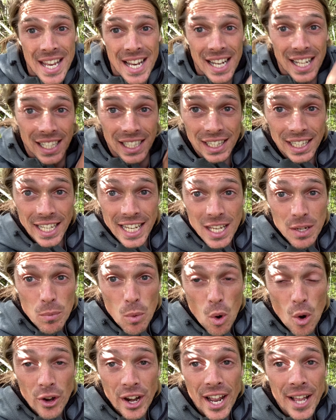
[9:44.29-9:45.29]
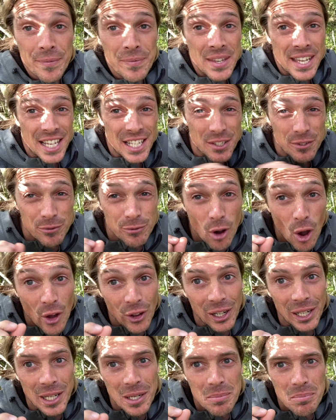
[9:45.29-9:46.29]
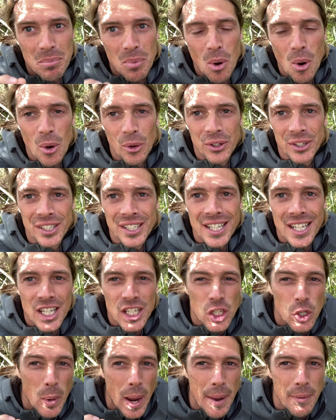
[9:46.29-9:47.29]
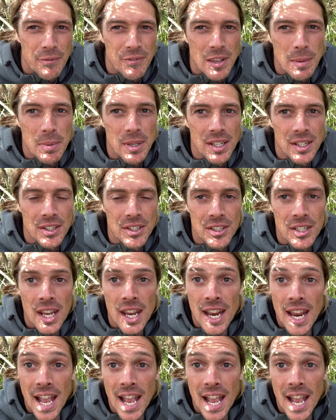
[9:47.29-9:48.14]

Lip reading: Clean water is vitally important to amphibians.